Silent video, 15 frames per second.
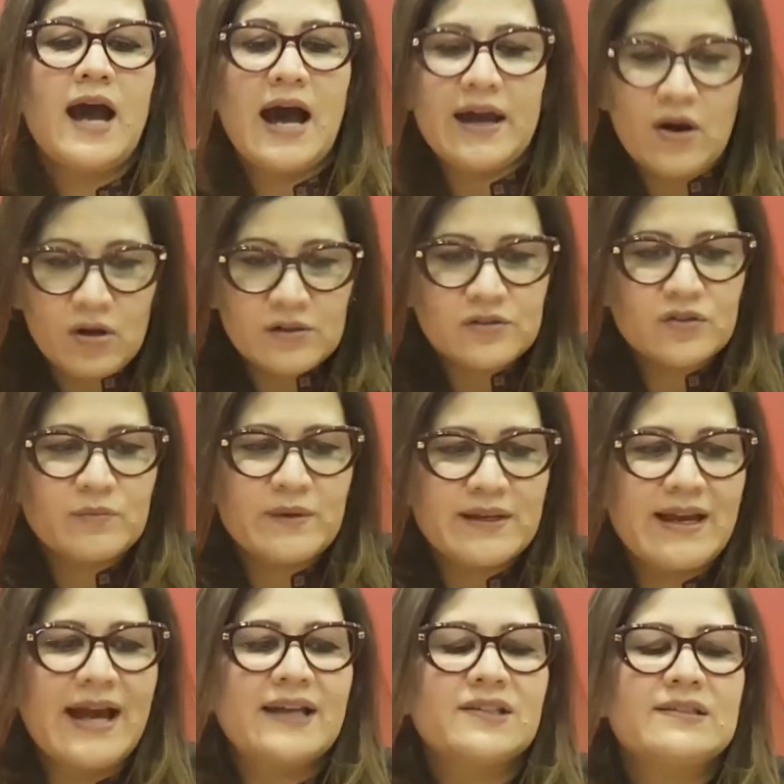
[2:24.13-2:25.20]
I also
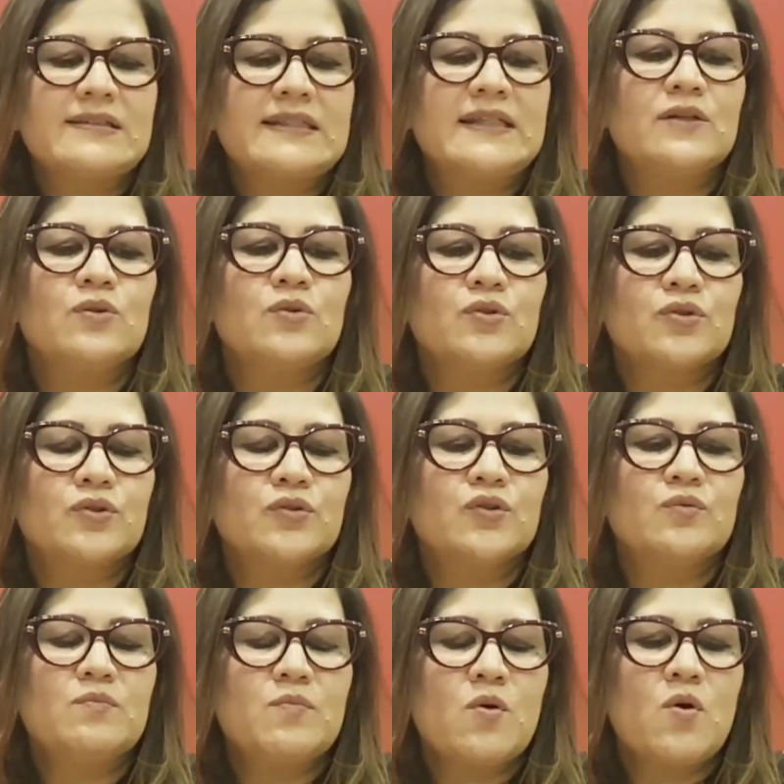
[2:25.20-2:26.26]
began to see
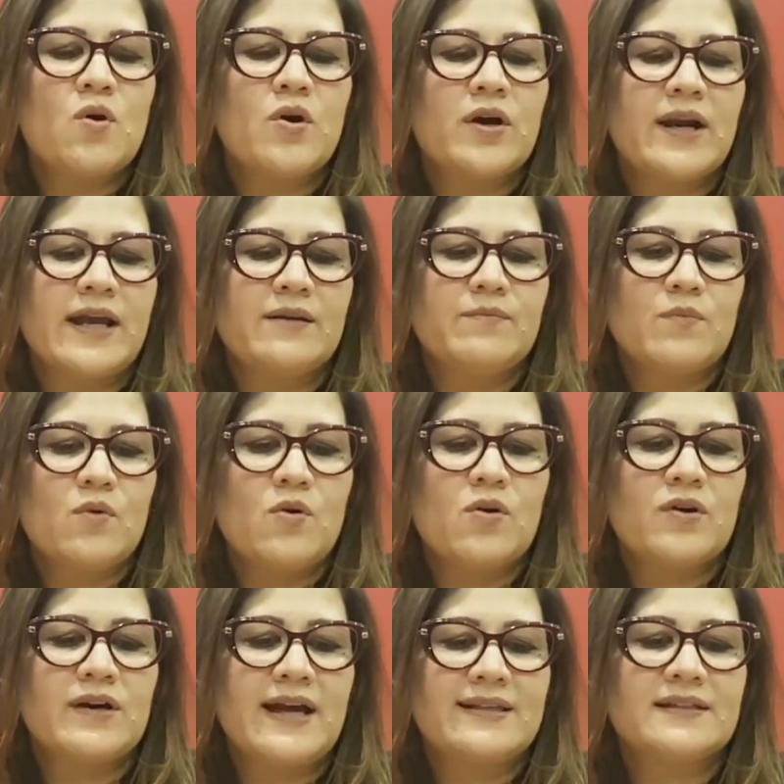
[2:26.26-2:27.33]
Urdu more and
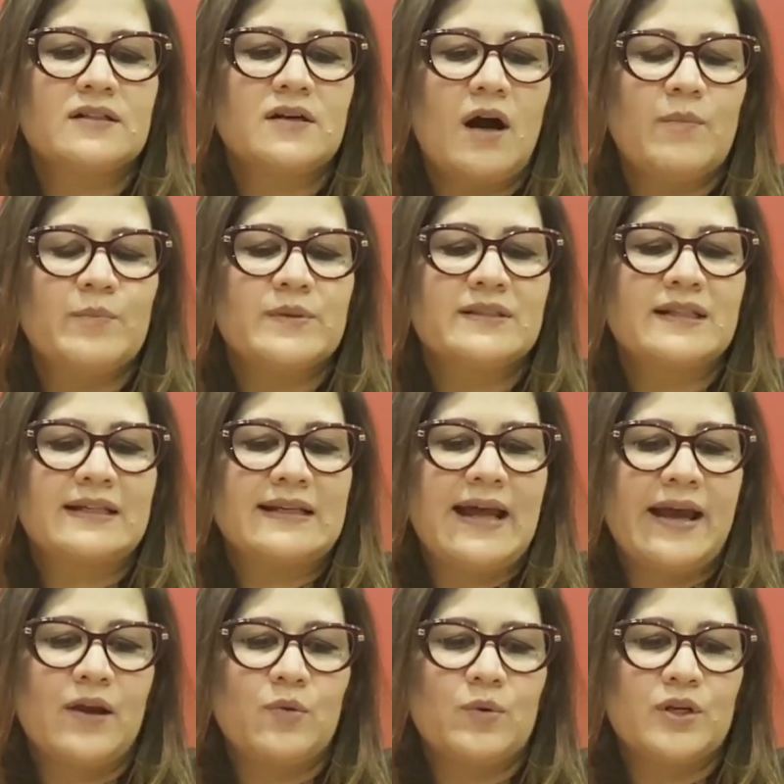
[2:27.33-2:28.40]
more as a composite
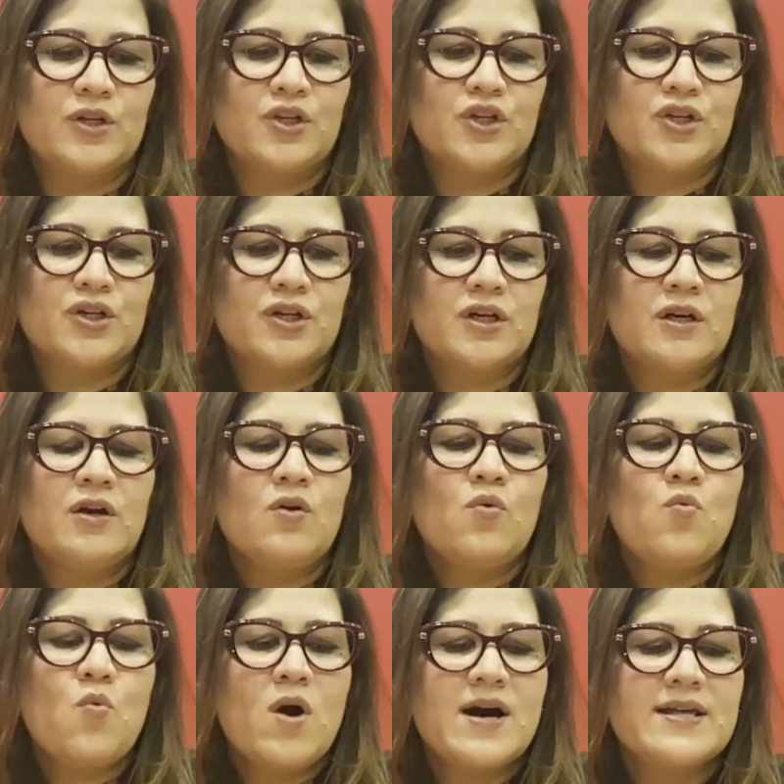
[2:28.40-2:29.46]
language,
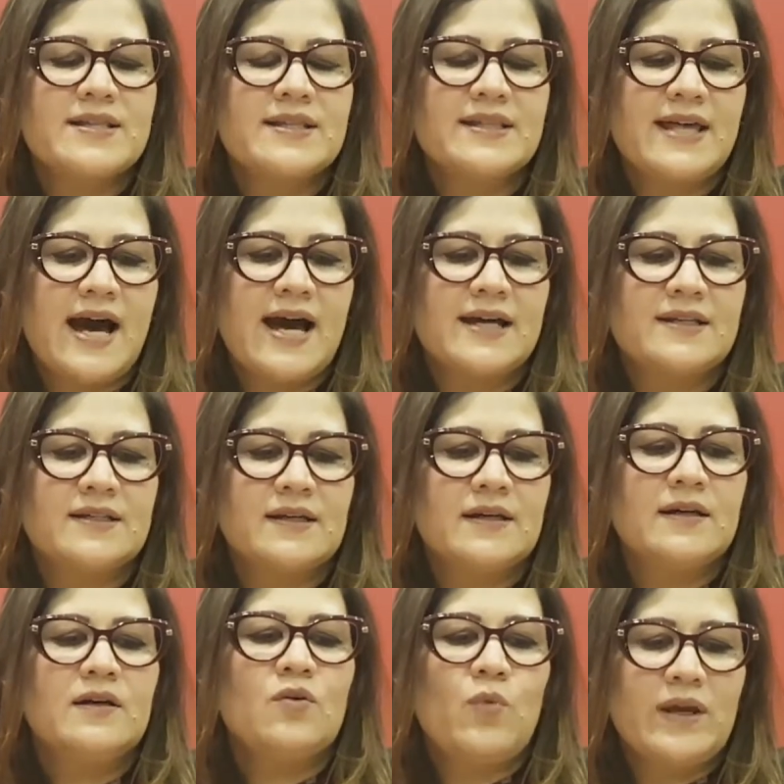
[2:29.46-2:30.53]
one that,
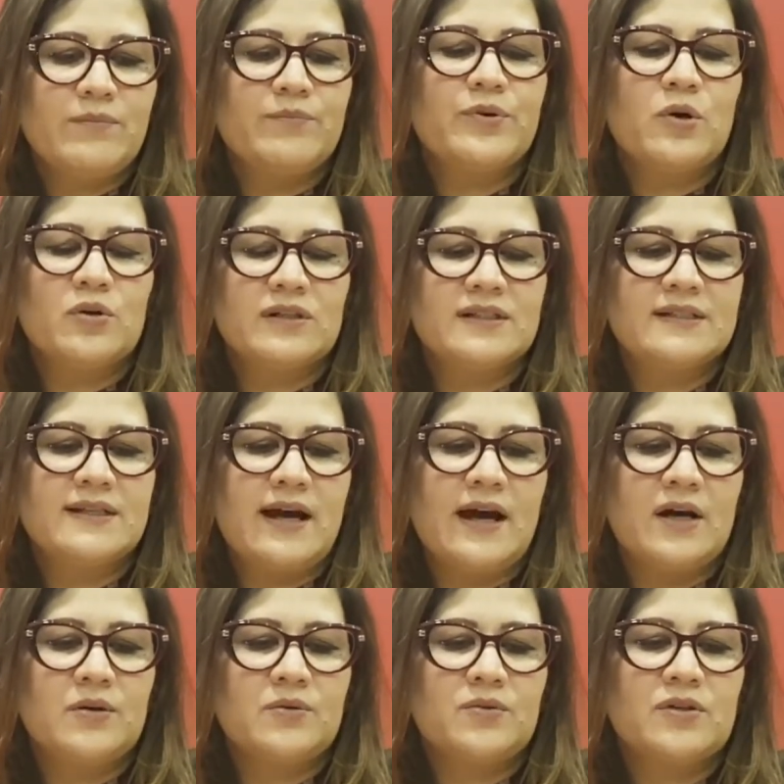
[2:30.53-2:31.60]
when broken
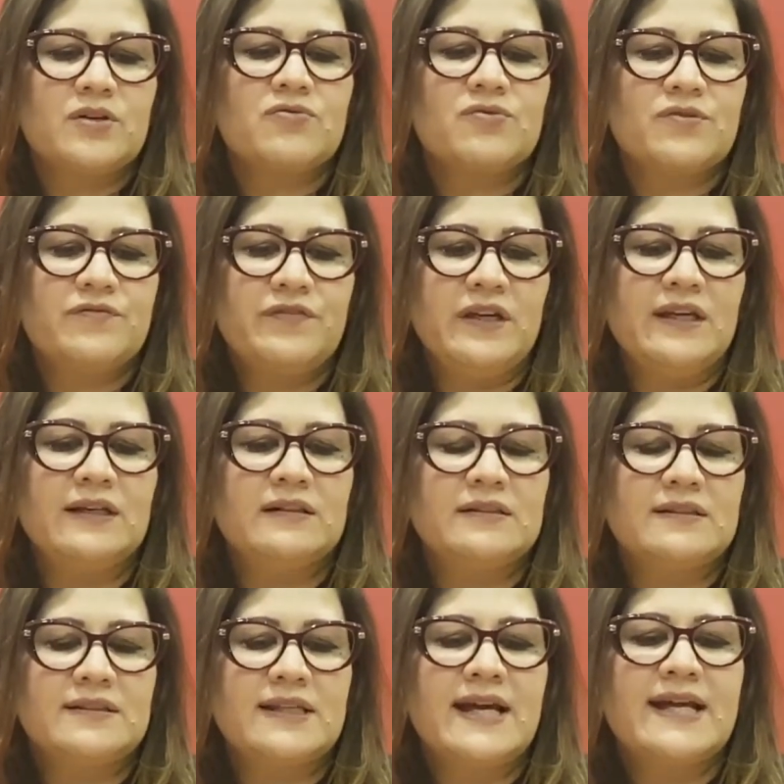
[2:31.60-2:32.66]
down,
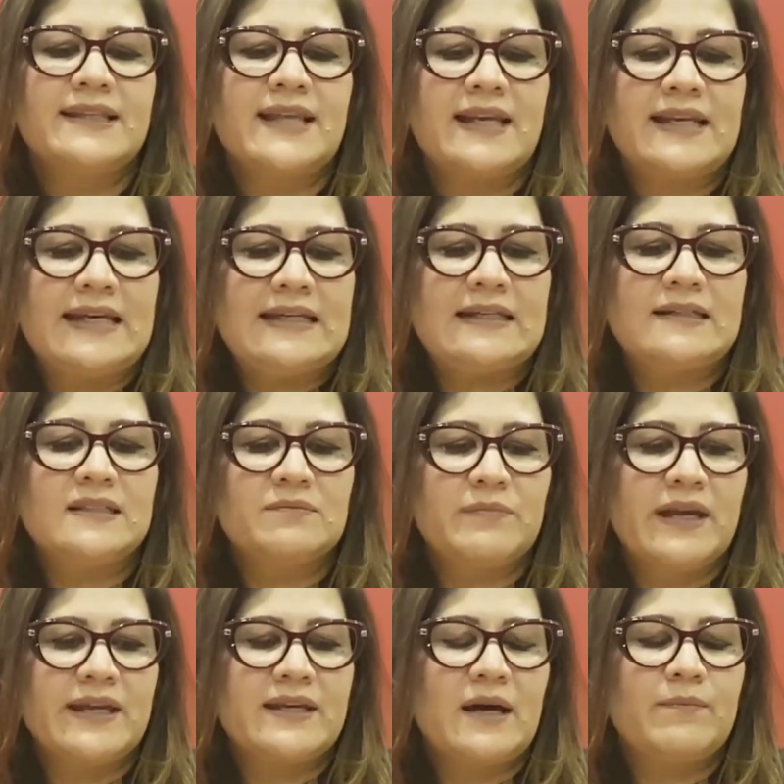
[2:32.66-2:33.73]
reveals that it is
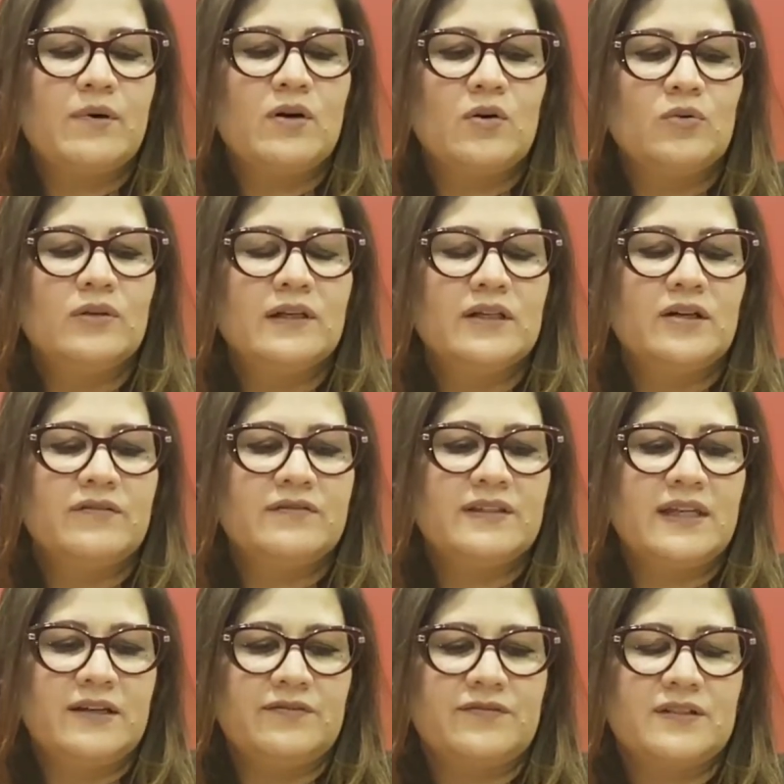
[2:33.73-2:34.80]
made up only of
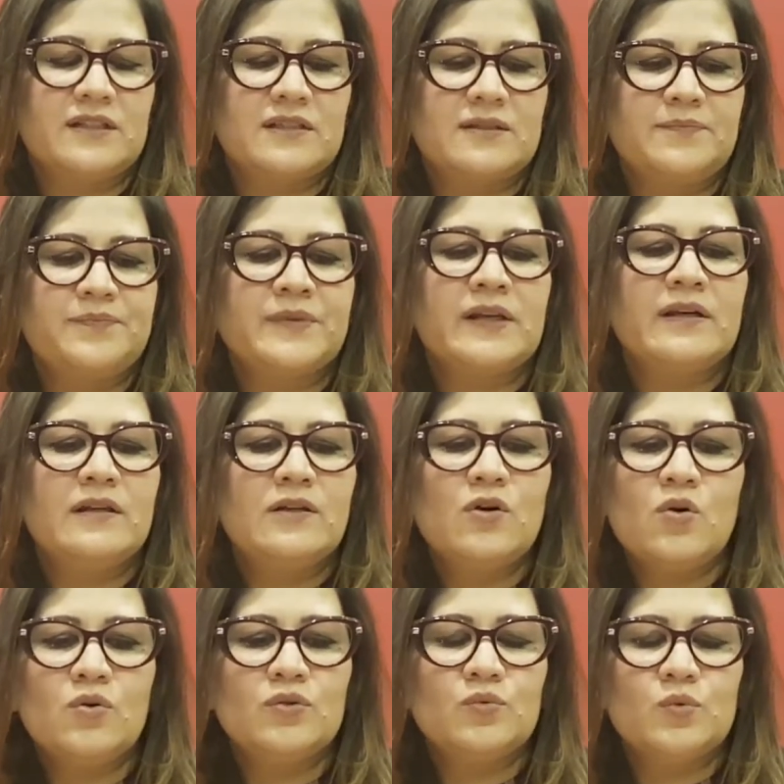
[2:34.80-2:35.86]
gifts,
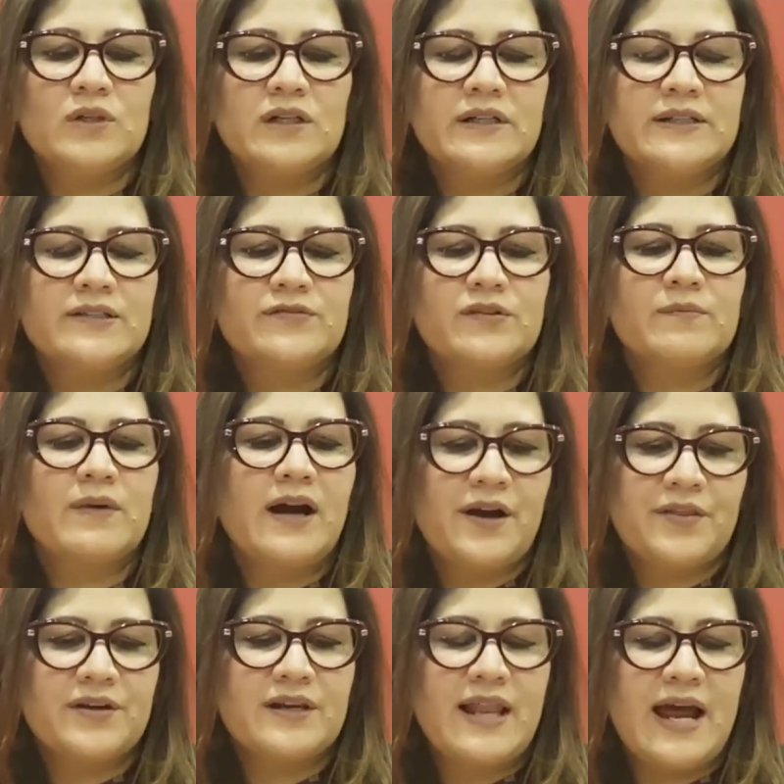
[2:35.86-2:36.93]
loan words from
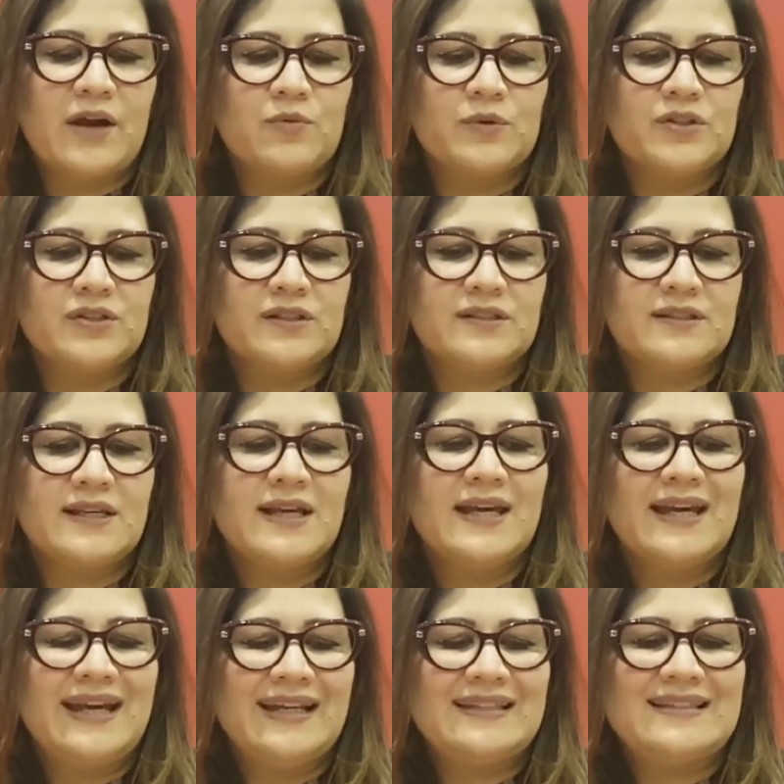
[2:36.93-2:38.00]
other languages,
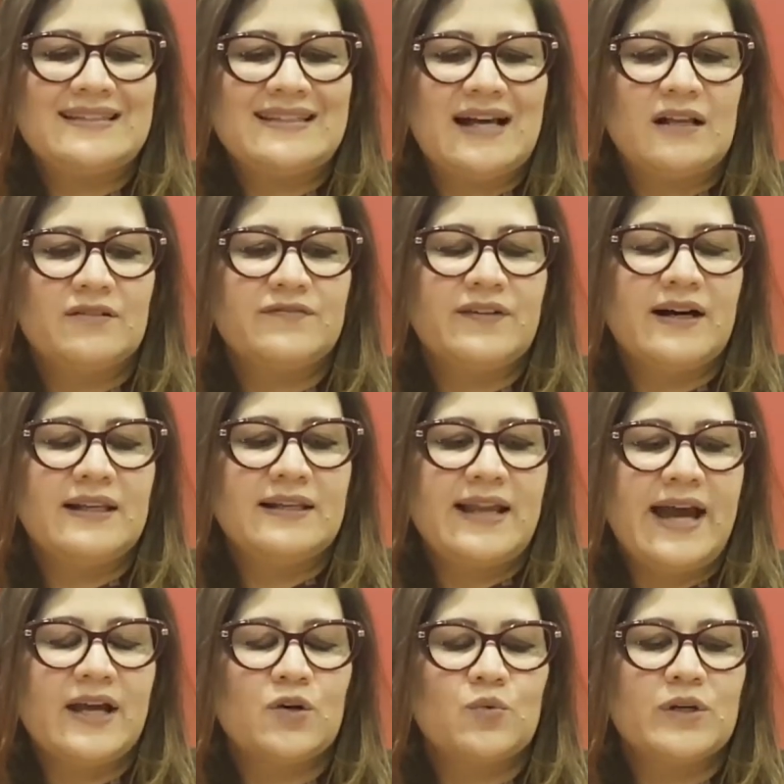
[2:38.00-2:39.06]
itself a
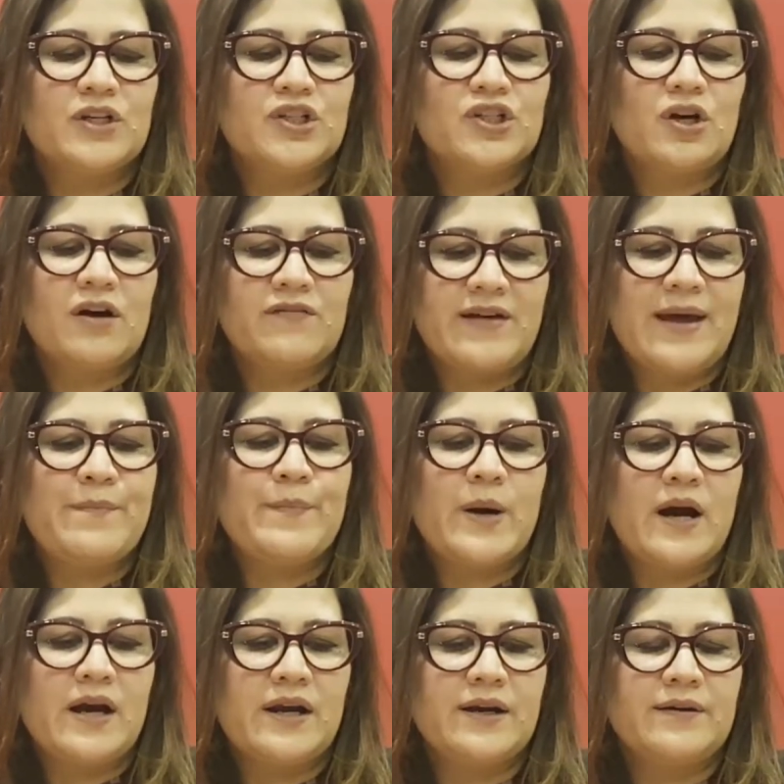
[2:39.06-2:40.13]
language of
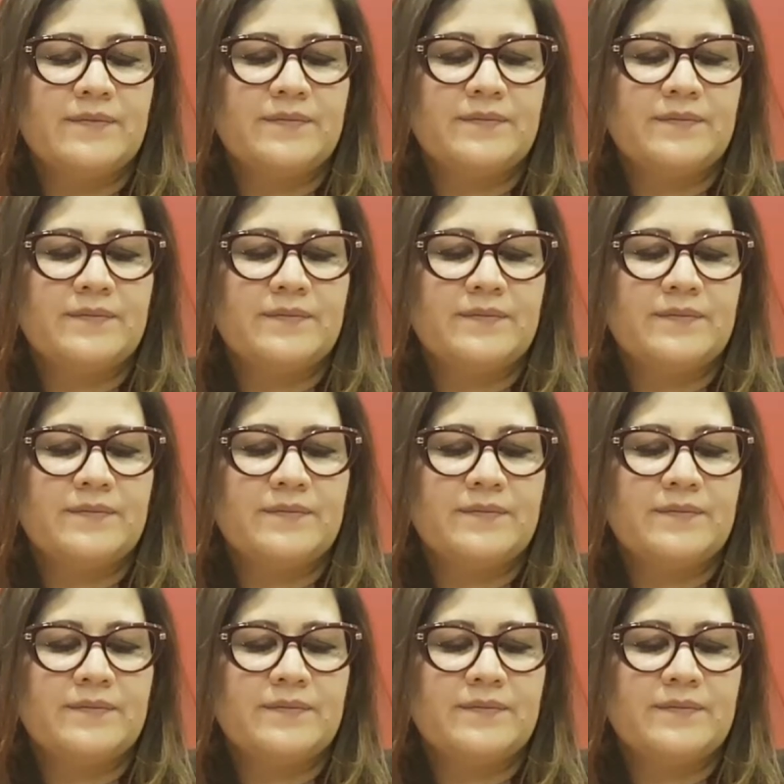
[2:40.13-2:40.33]
empire.